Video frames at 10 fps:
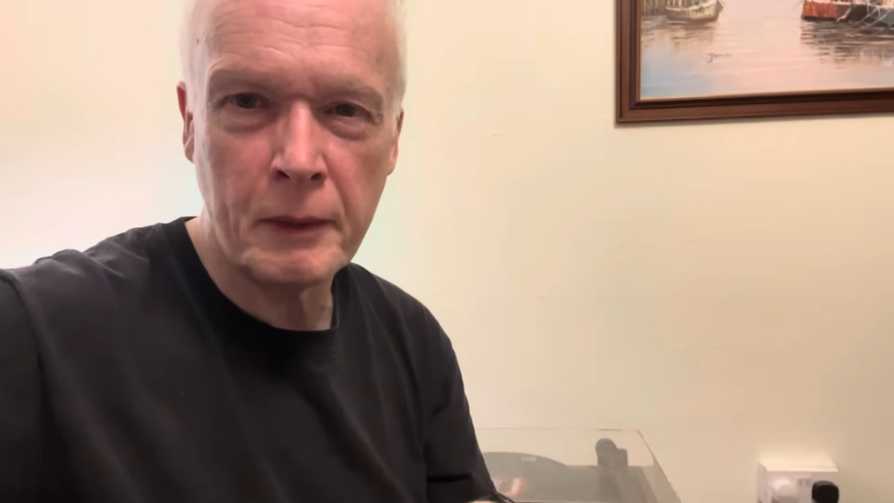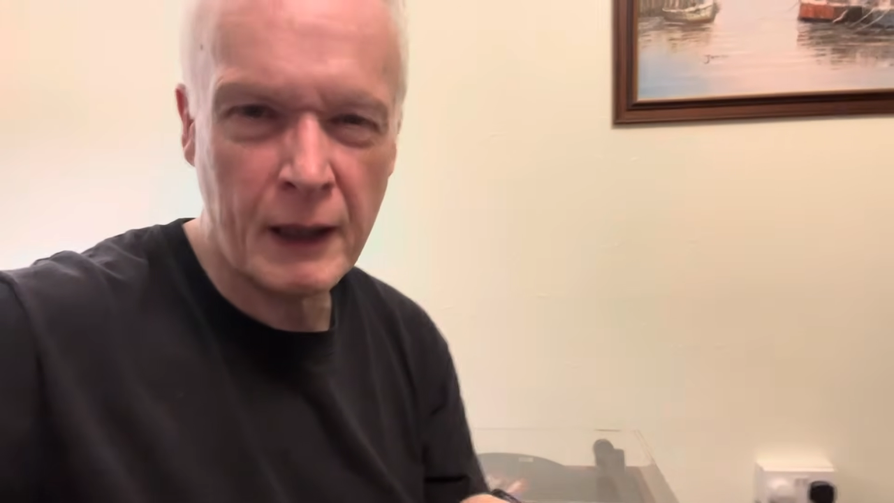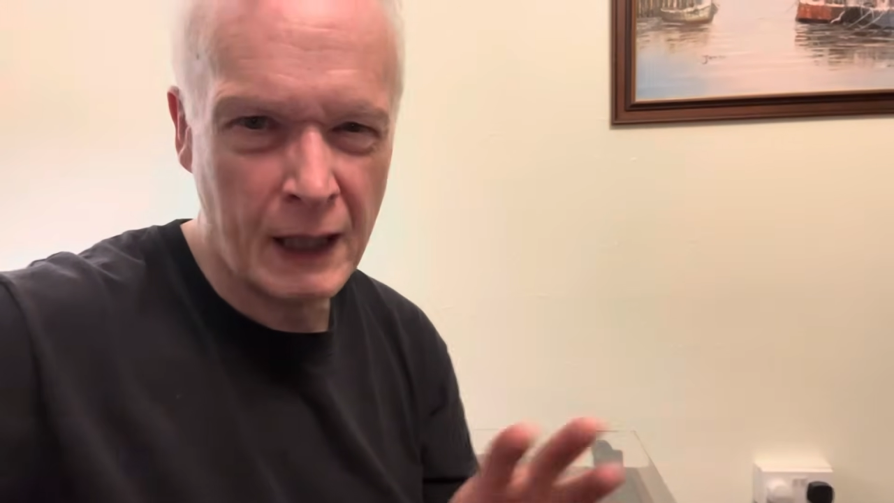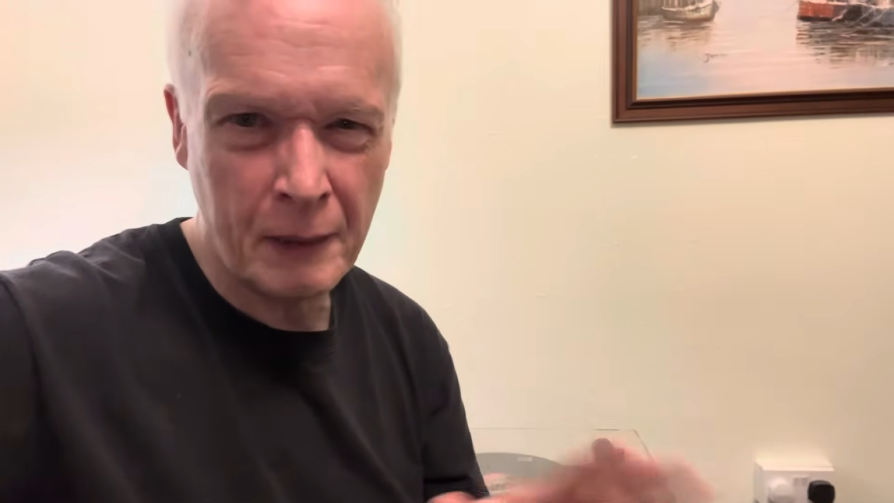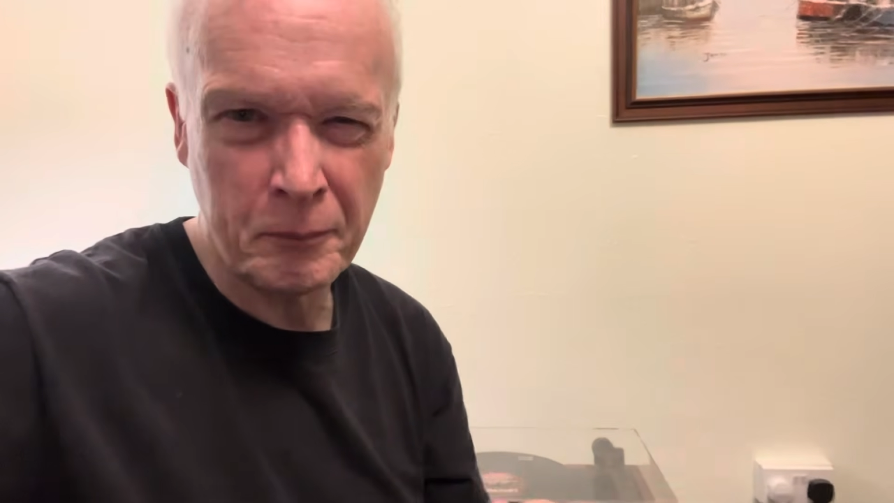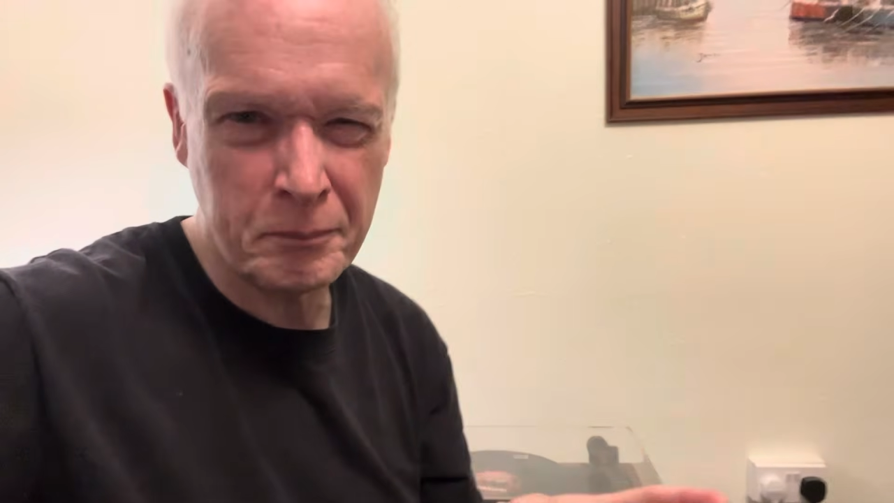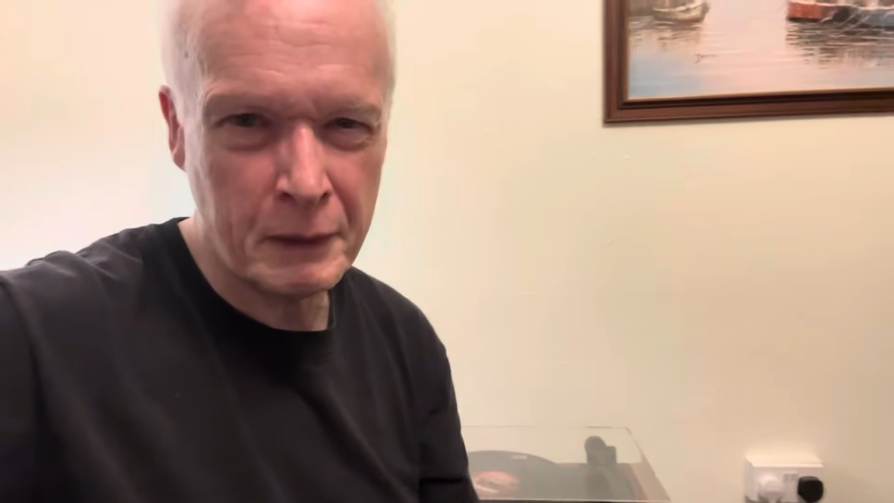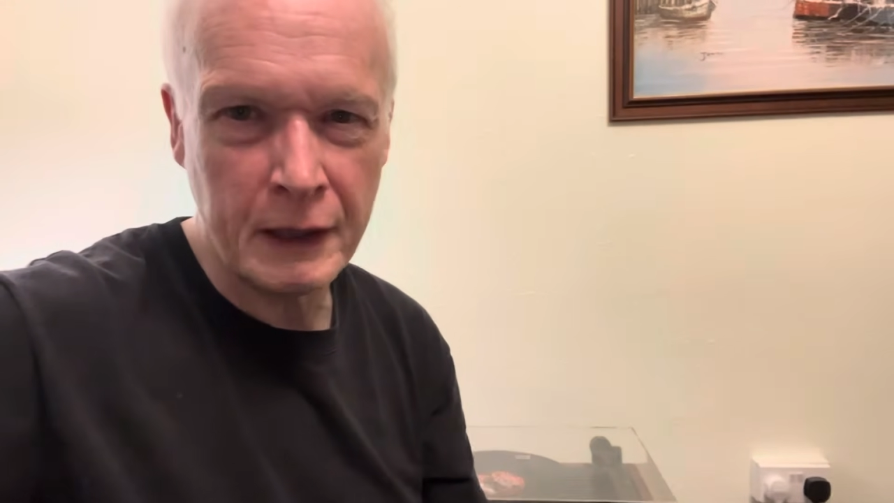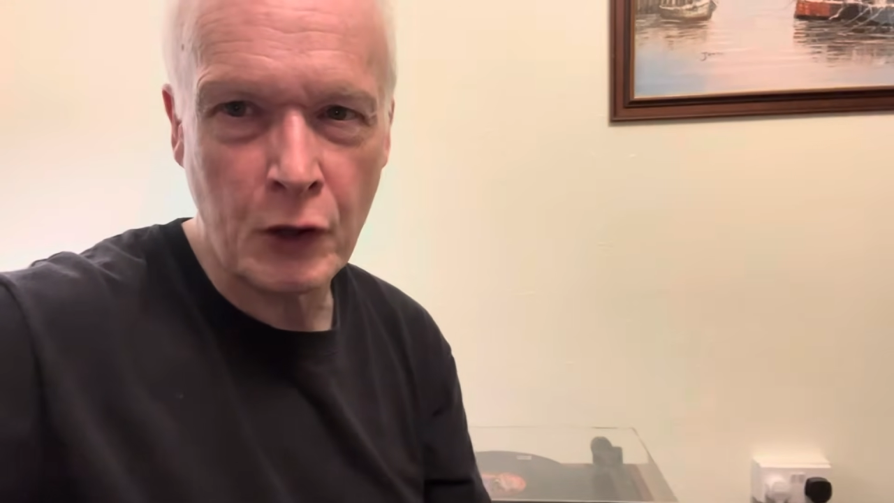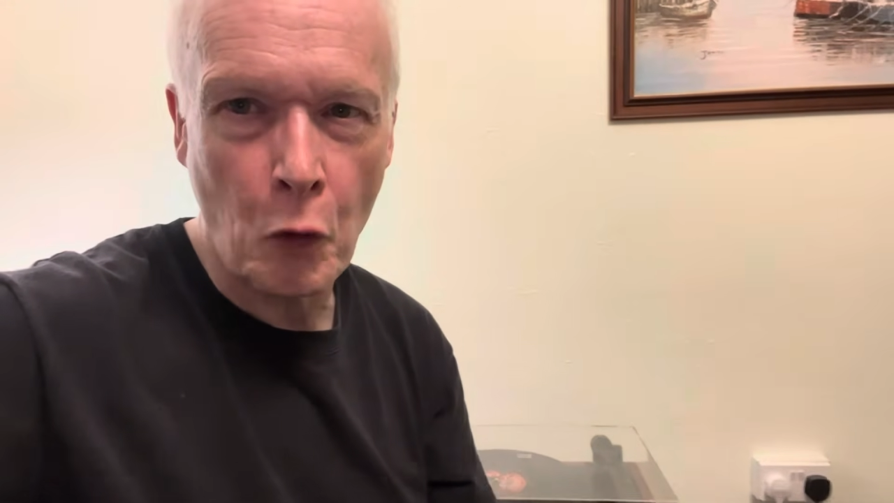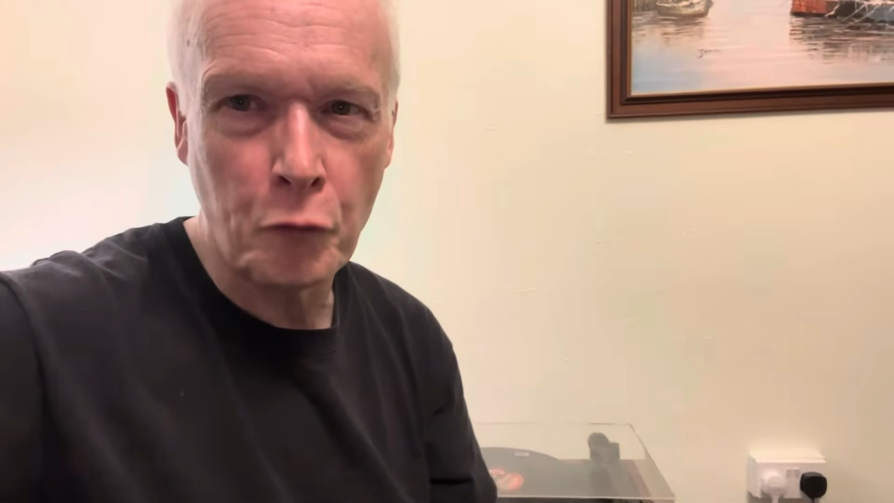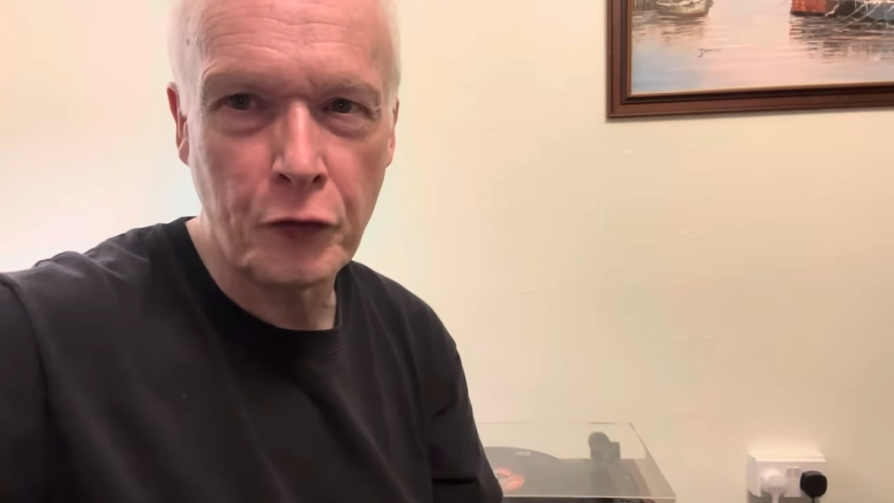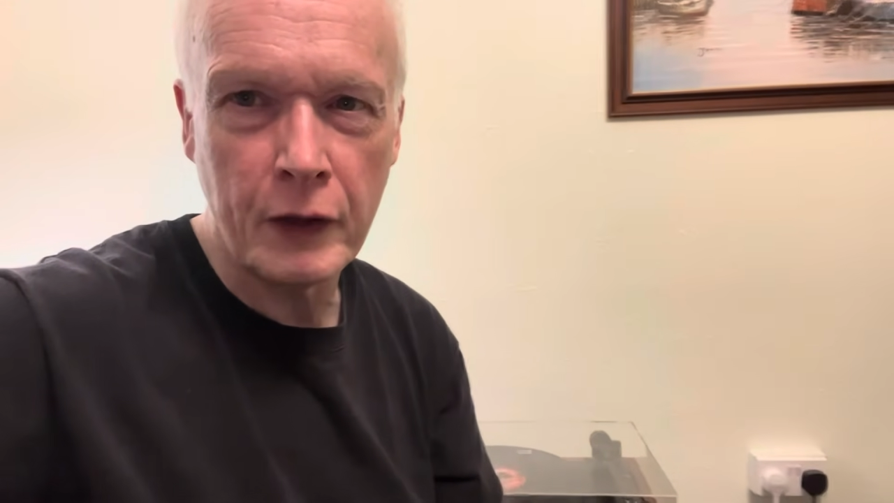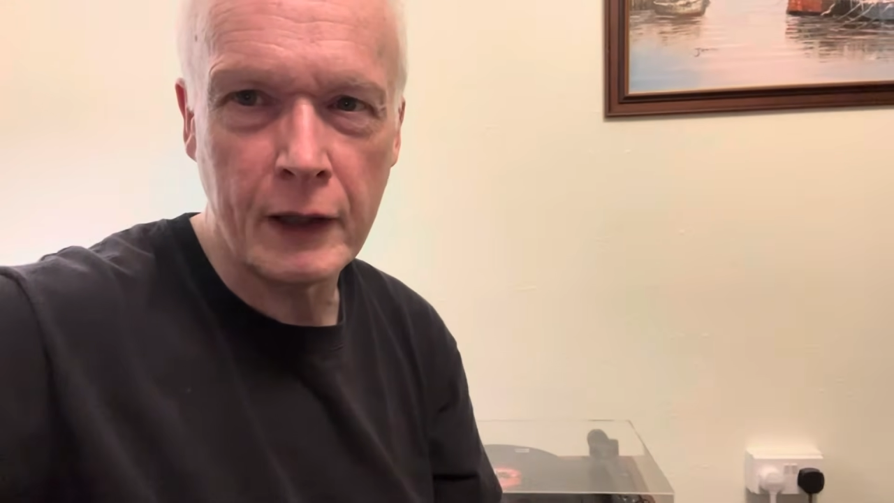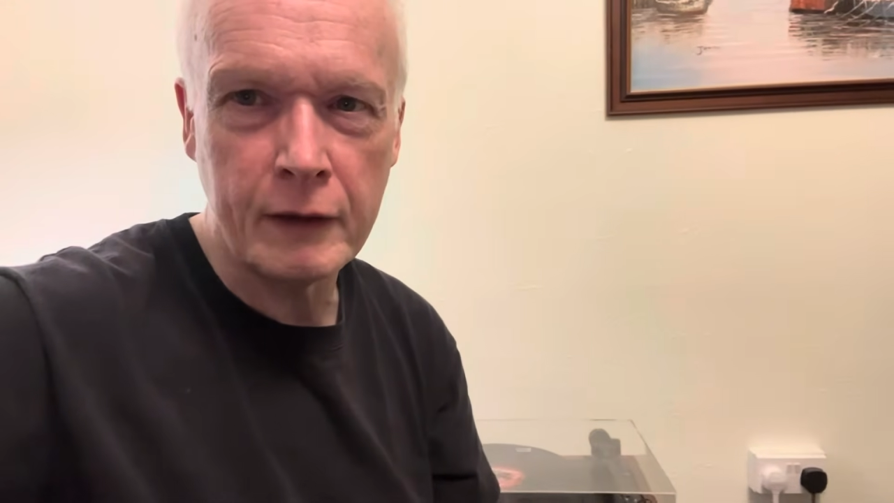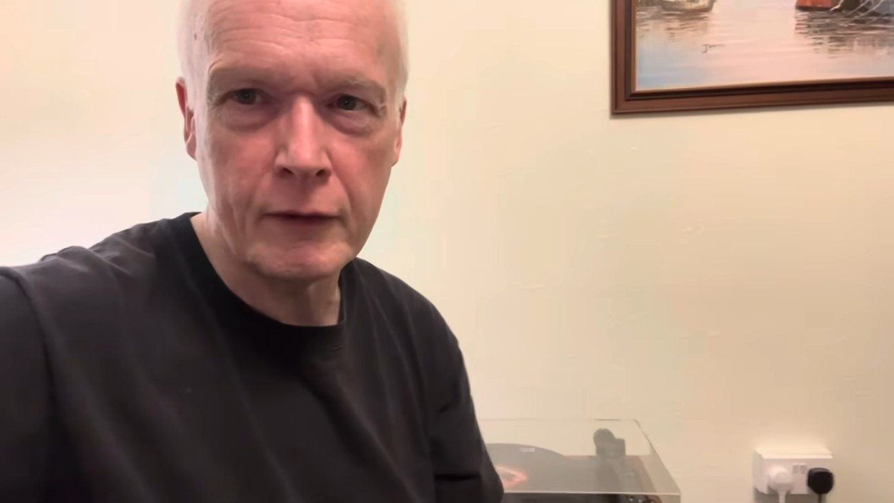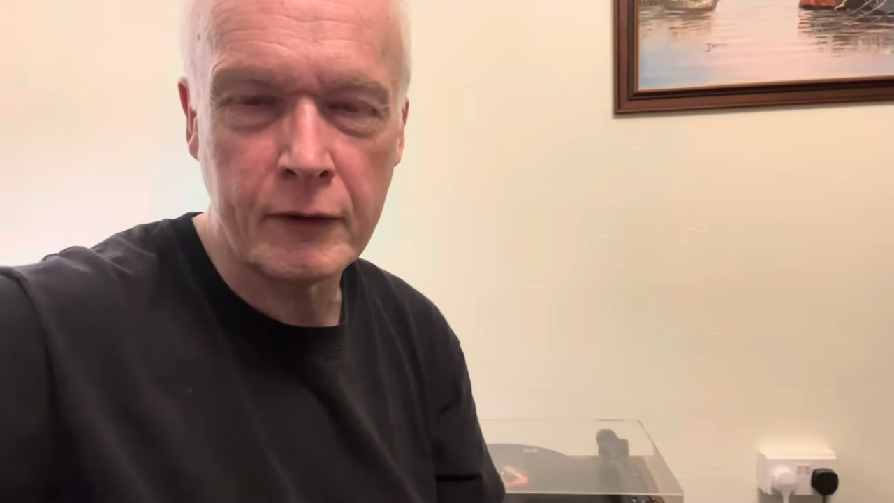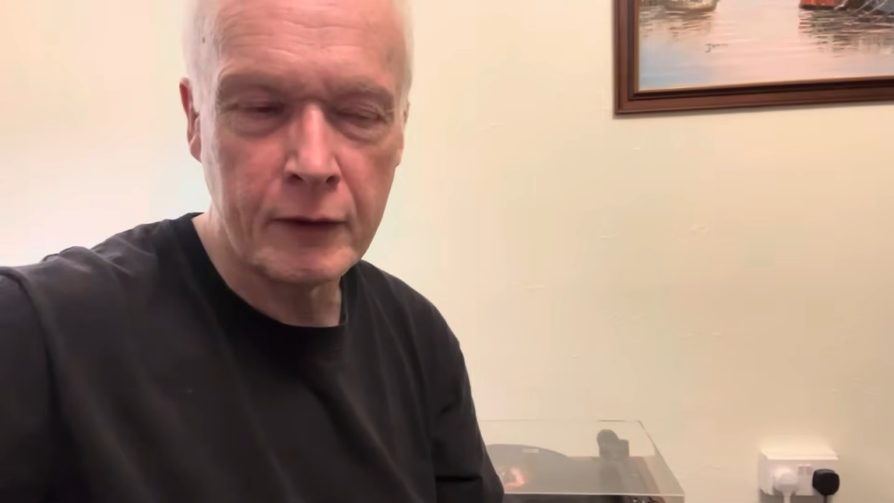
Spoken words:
But I'm pretty confident,